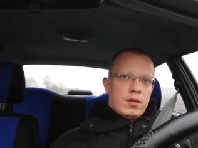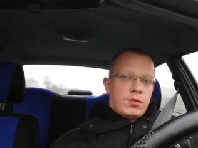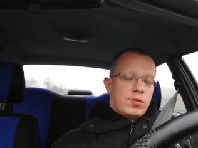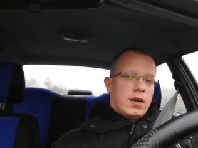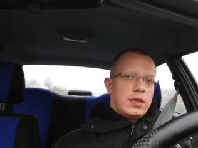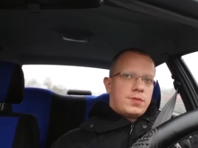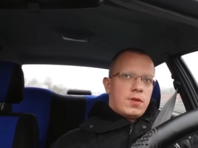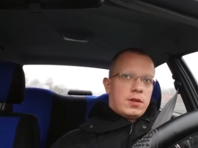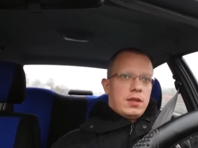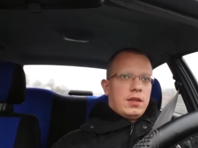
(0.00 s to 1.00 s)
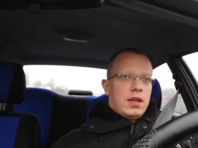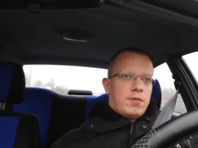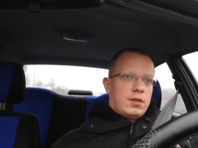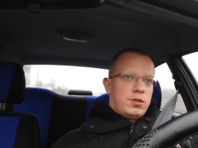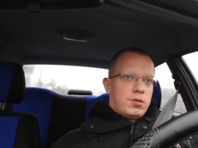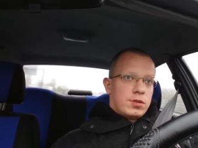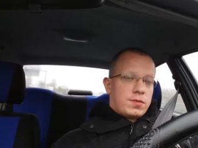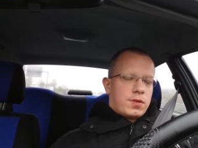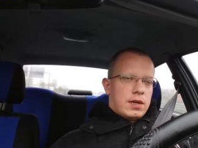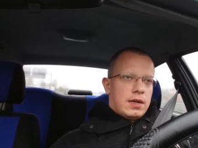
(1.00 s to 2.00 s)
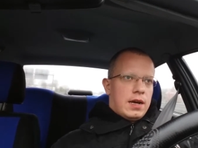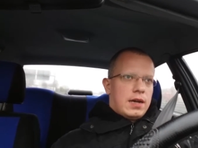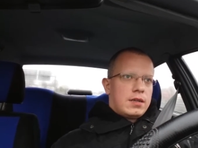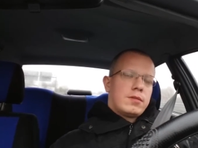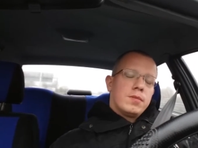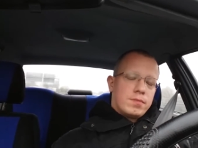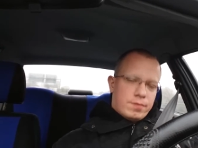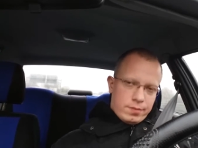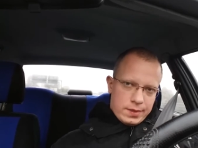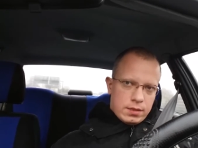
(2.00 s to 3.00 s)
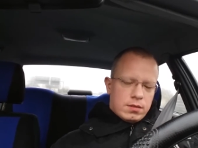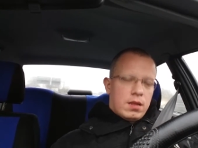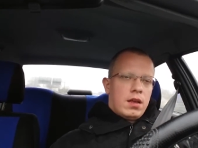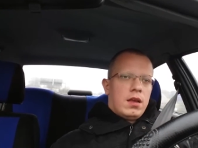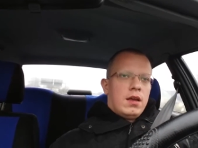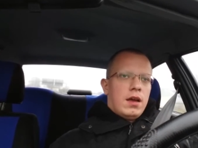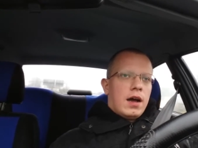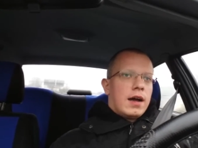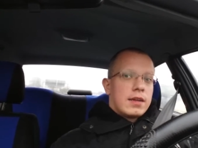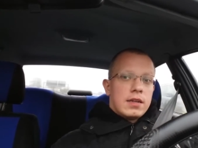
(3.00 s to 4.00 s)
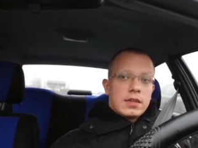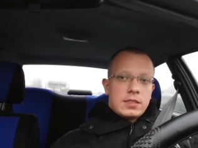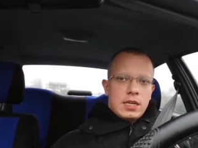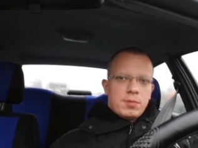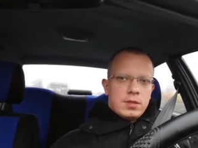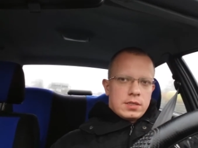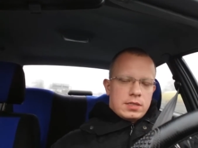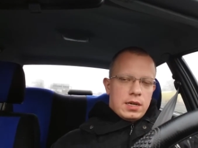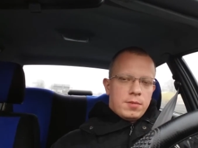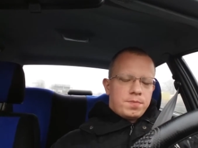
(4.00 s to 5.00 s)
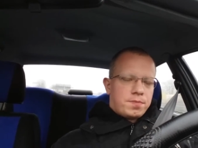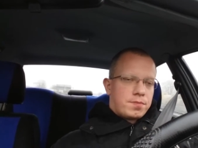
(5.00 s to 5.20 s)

2 nights for 11 euros for a night, I can accept this, yeah?